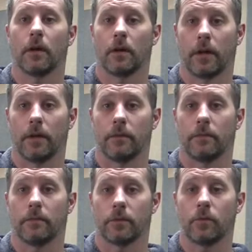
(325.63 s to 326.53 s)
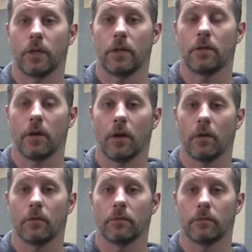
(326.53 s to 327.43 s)
All right, so we need to
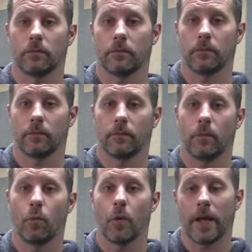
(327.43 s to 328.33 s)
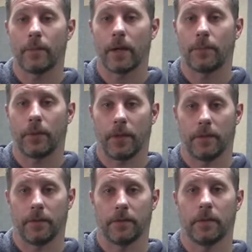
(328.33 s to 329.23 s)
know, when am I
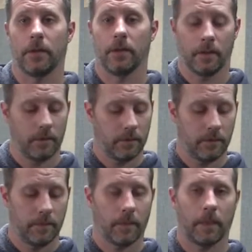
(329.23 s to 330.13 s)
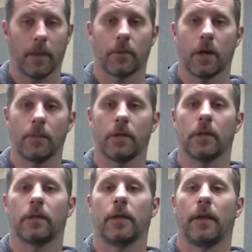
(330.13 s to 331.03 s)
playing this? I'm coming
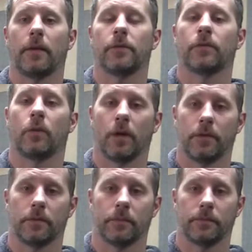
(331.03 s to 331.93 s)
in on the and of 1.